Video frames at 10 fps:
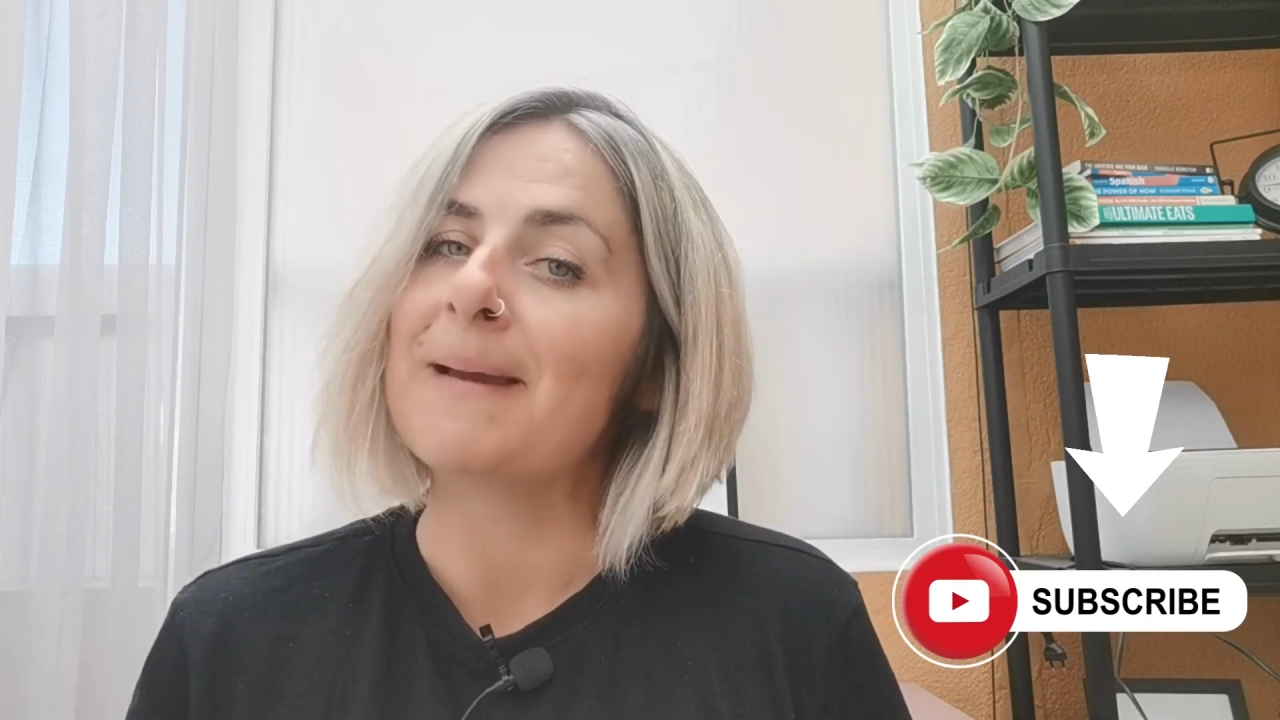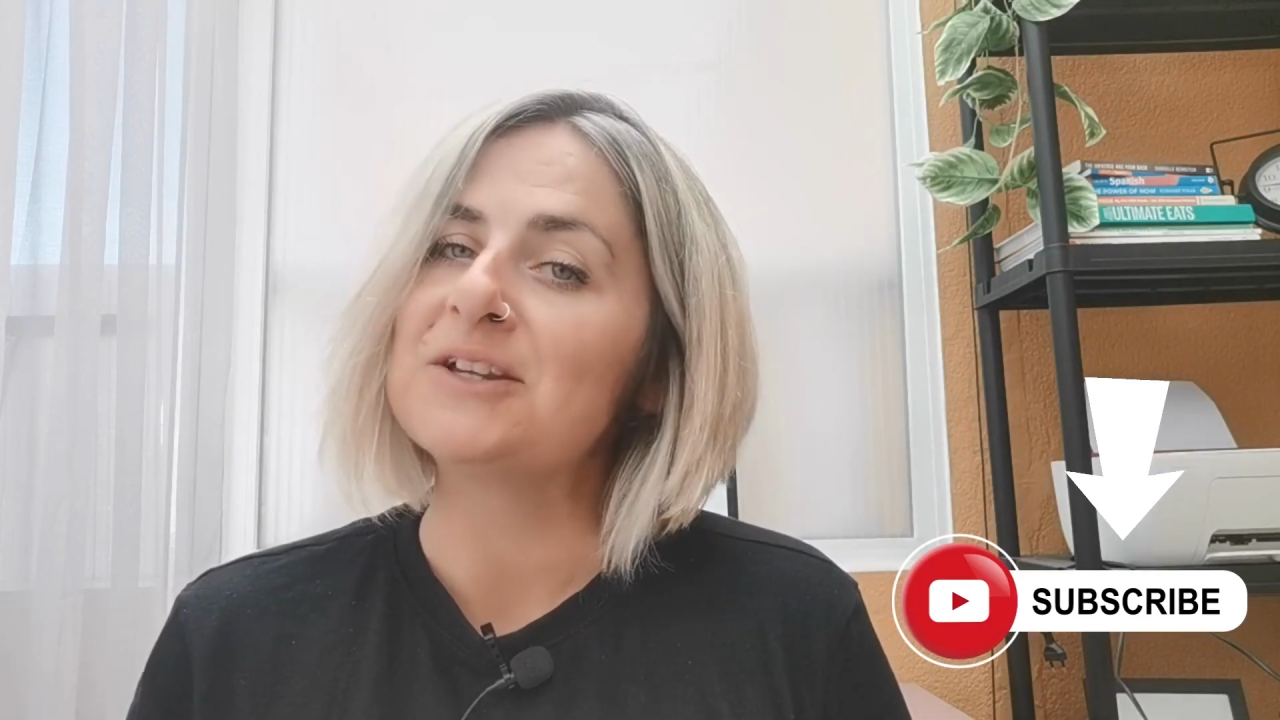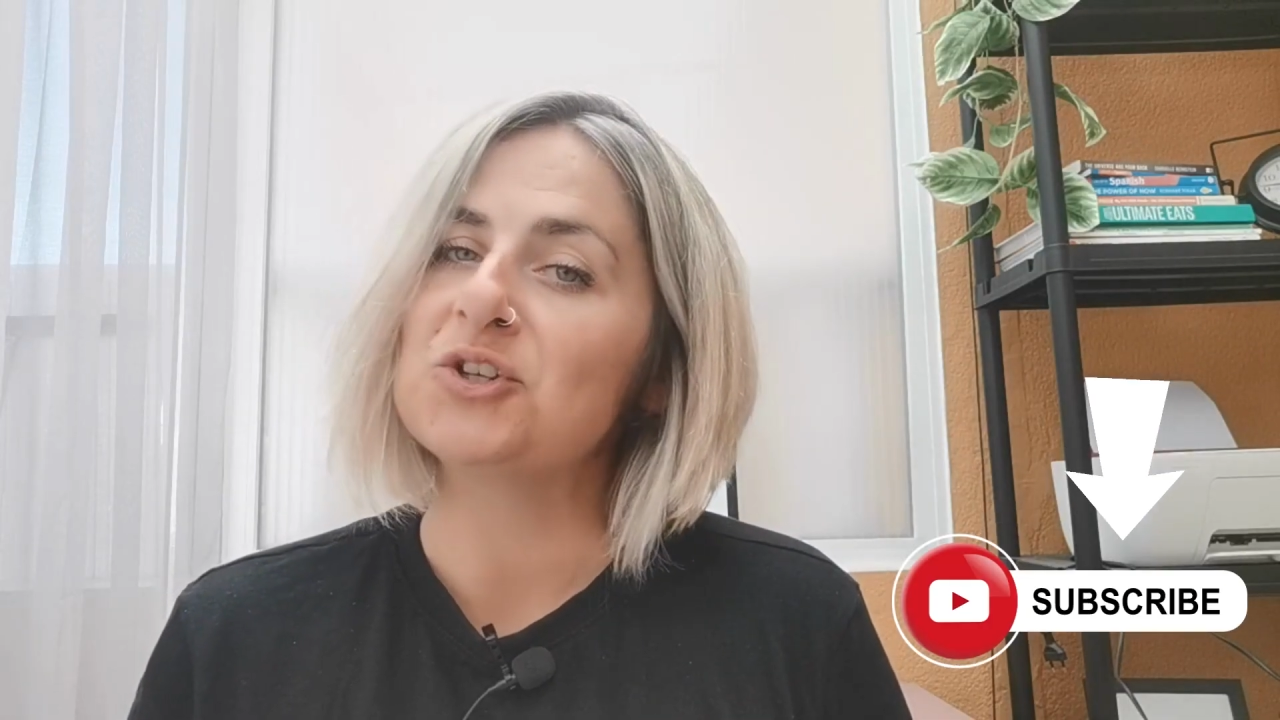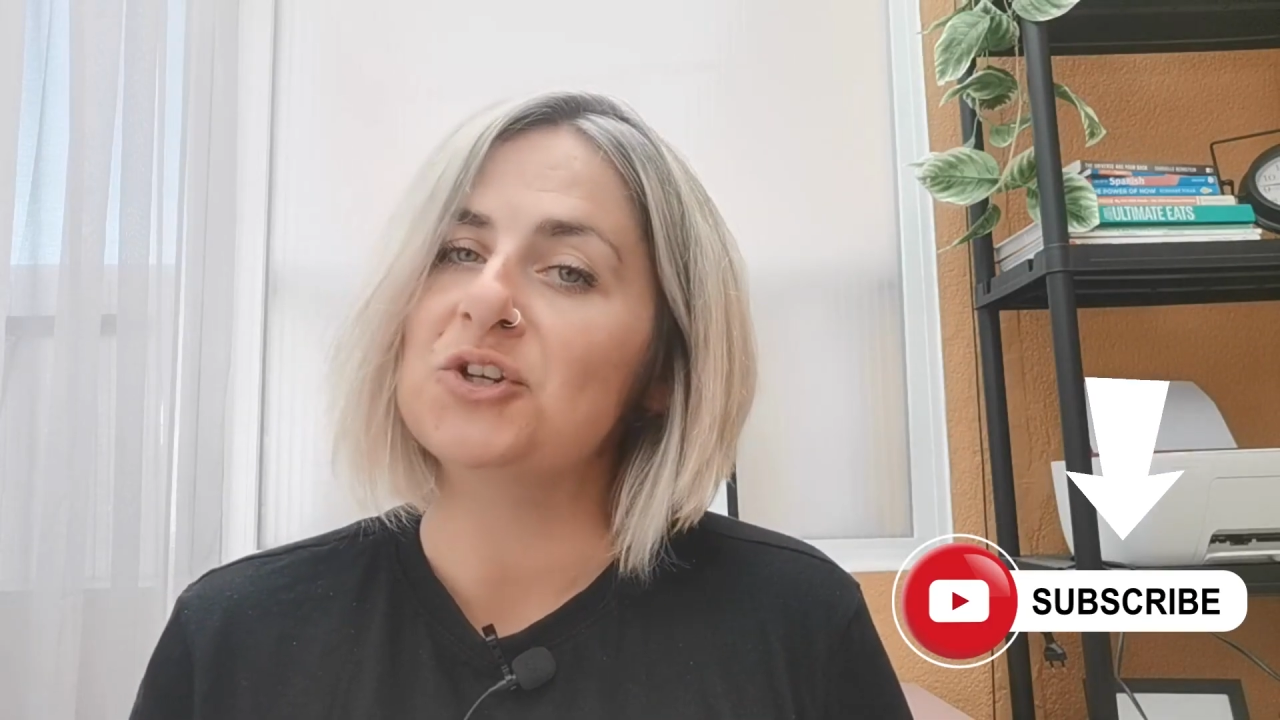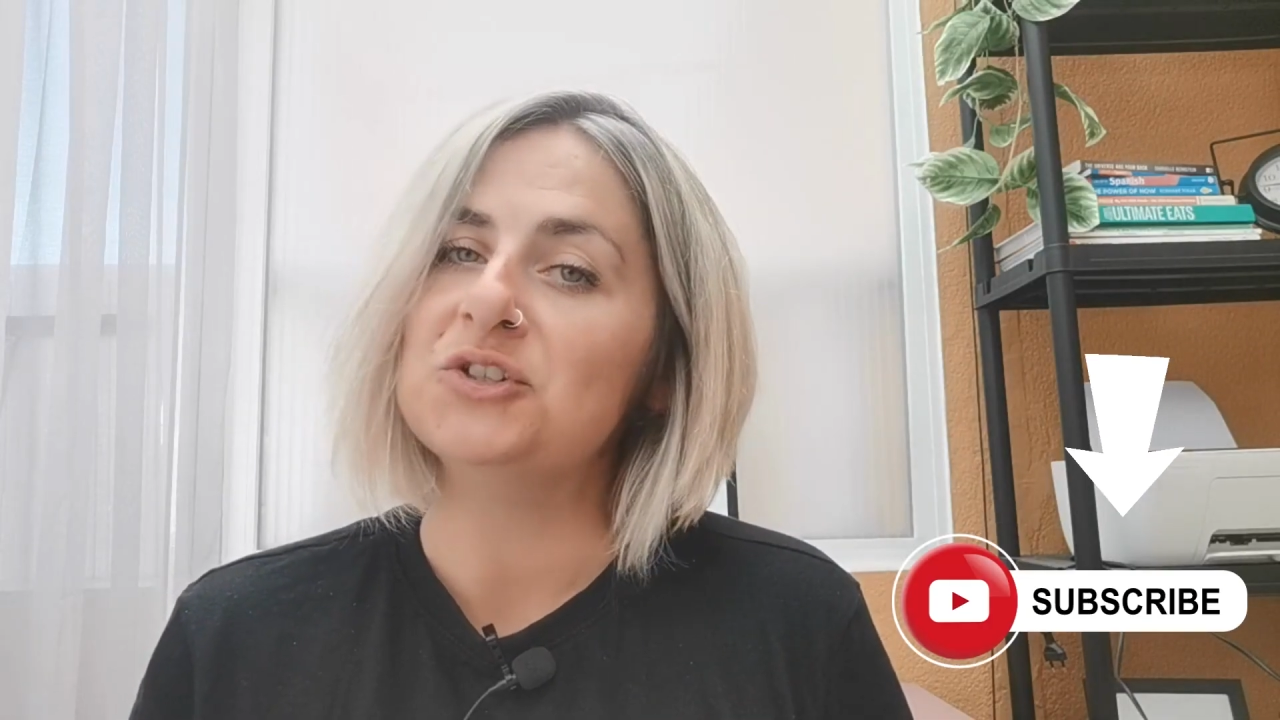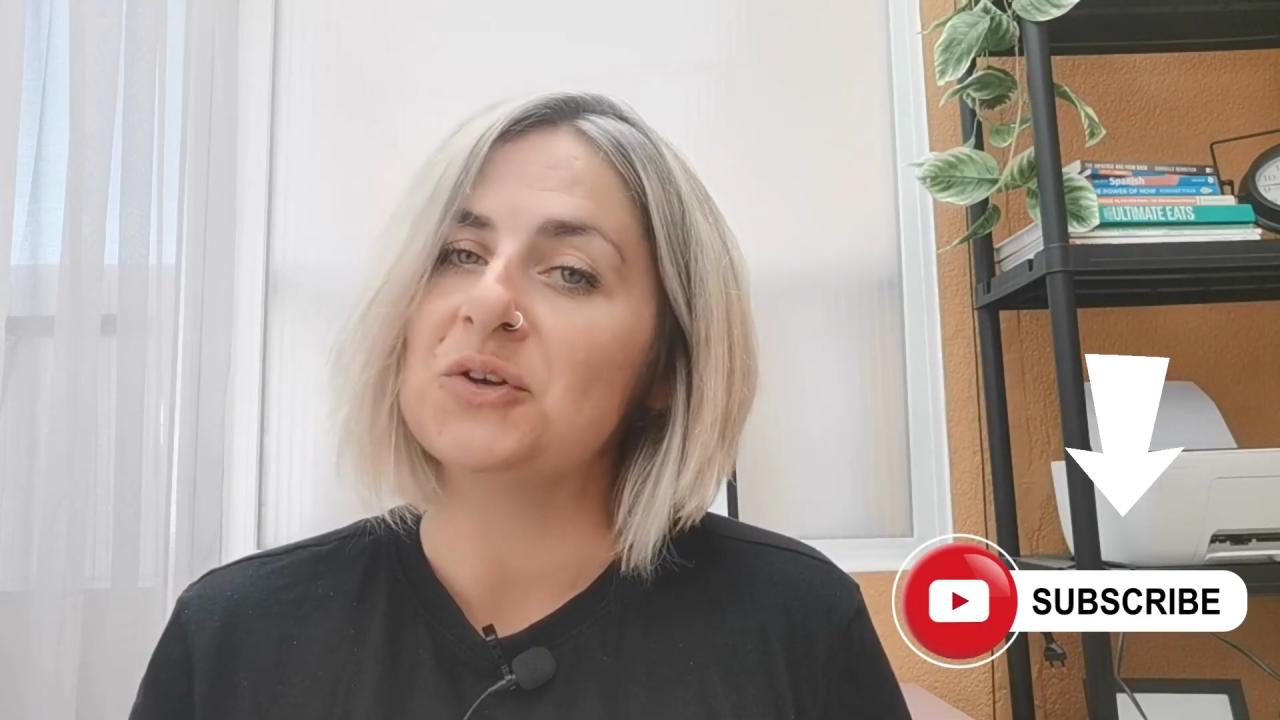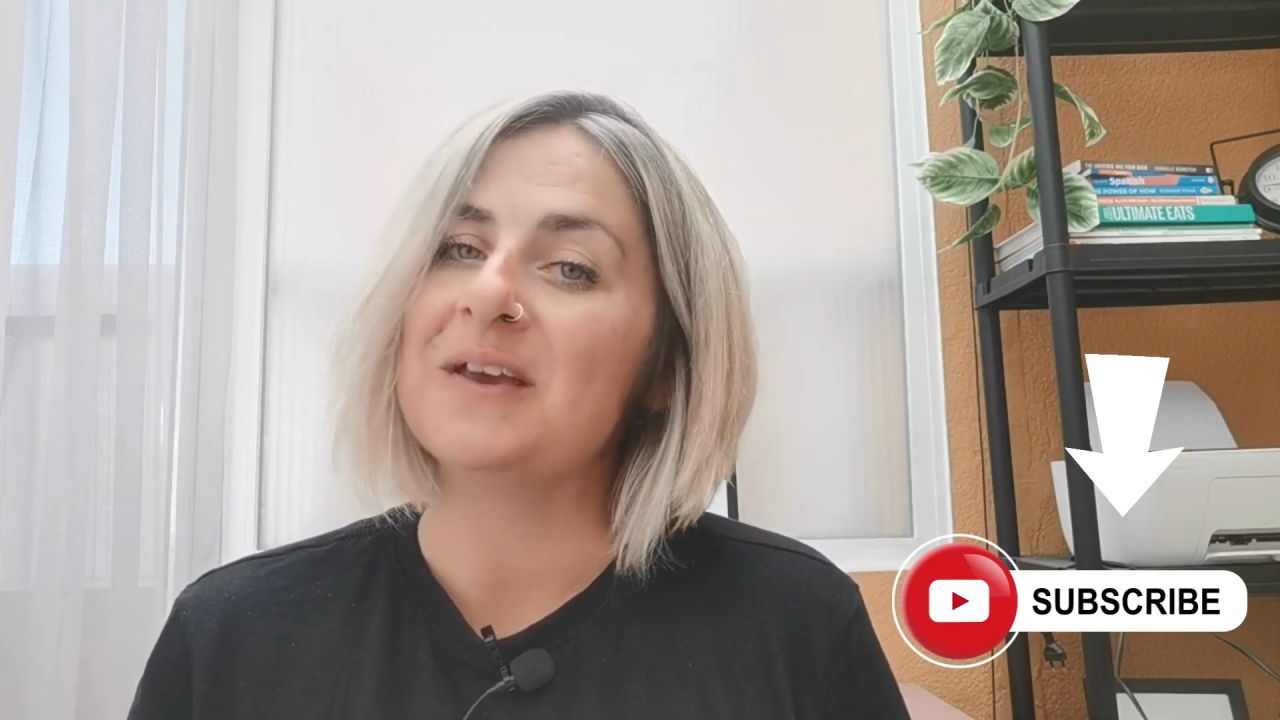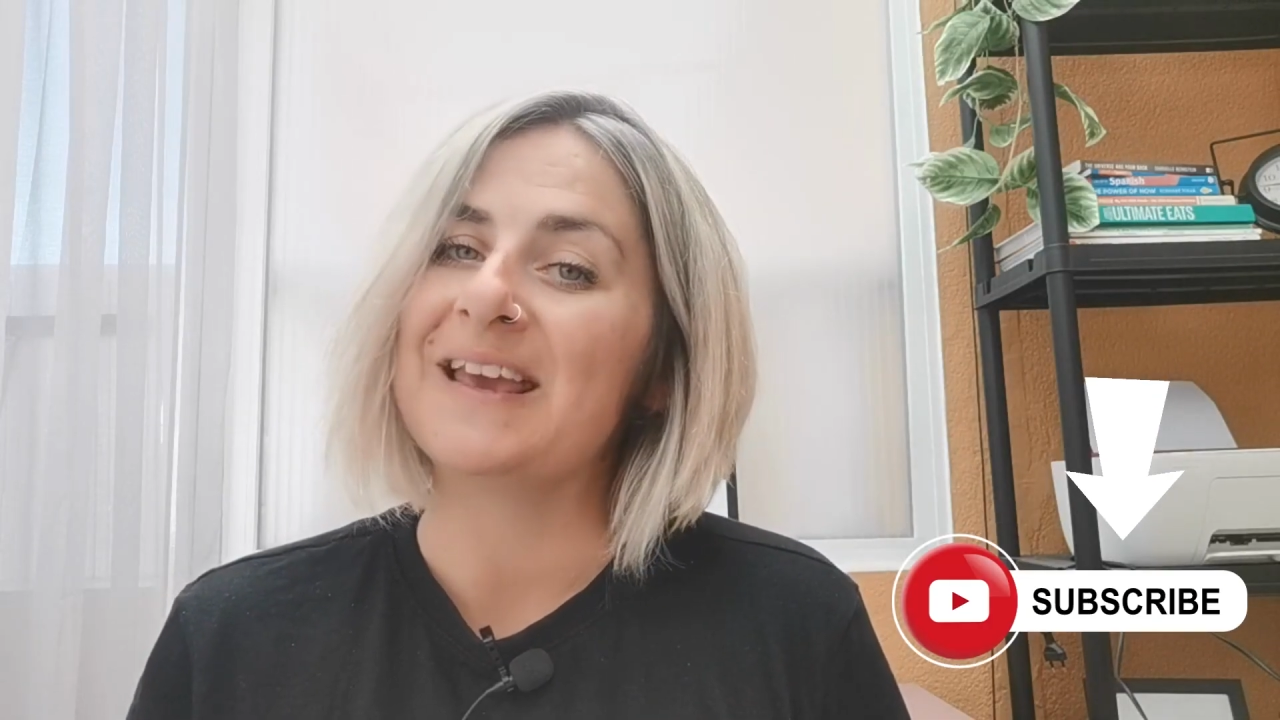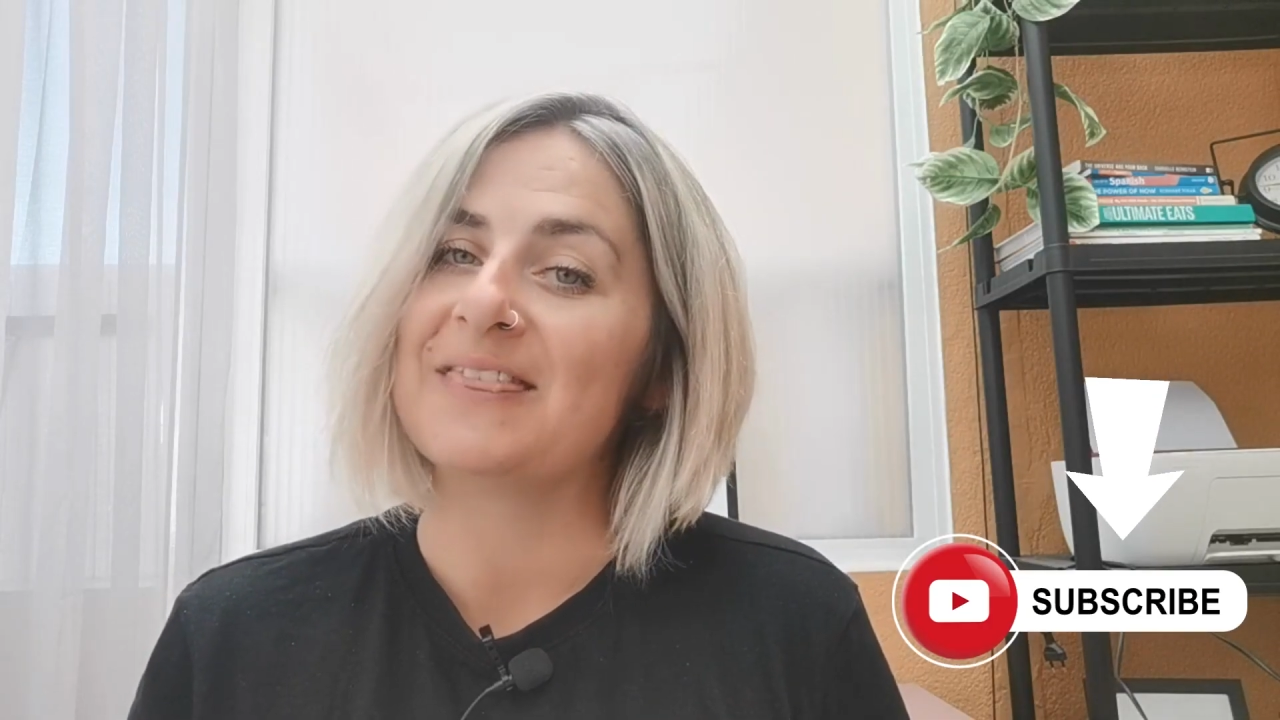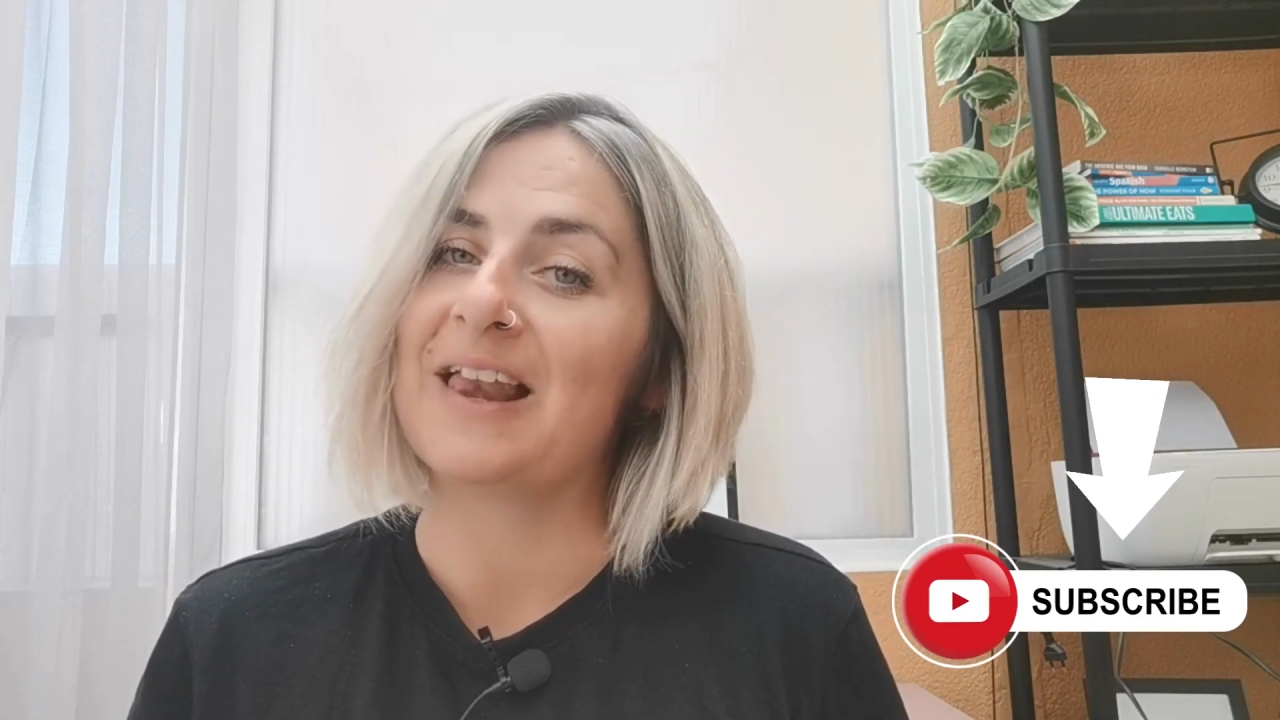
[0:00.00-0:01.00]
make sure you do
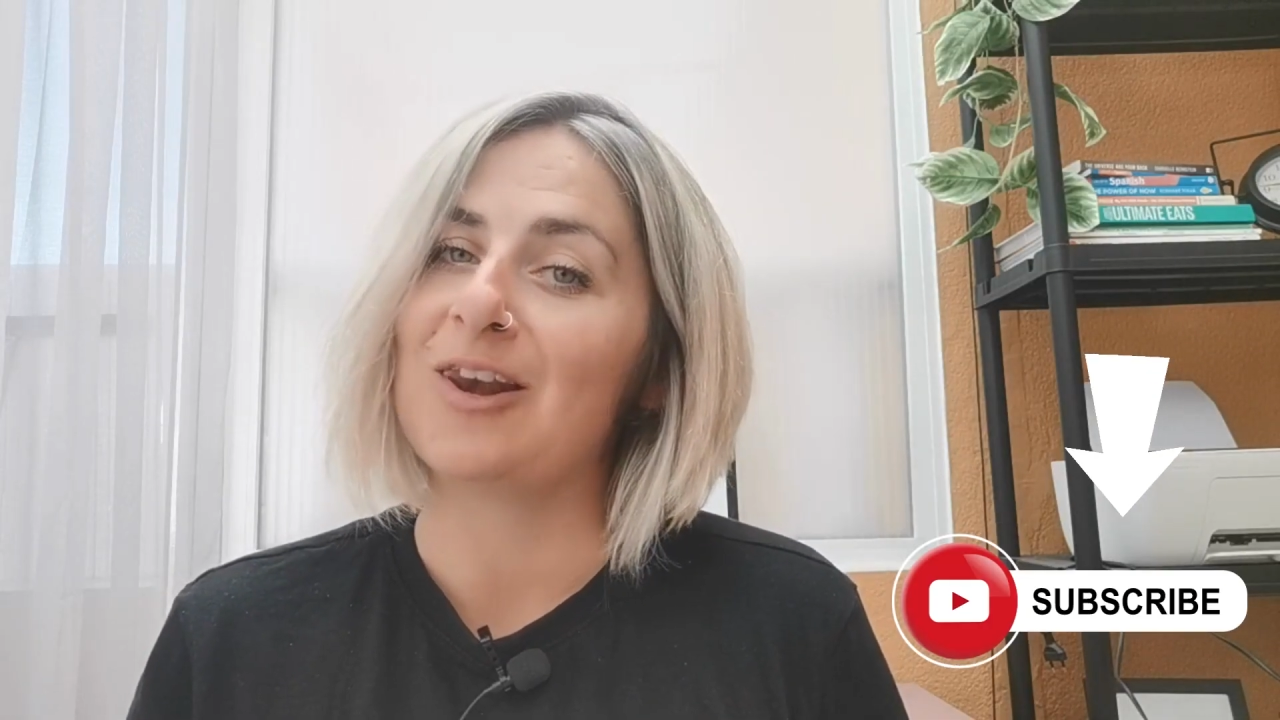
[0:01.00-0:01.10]
hit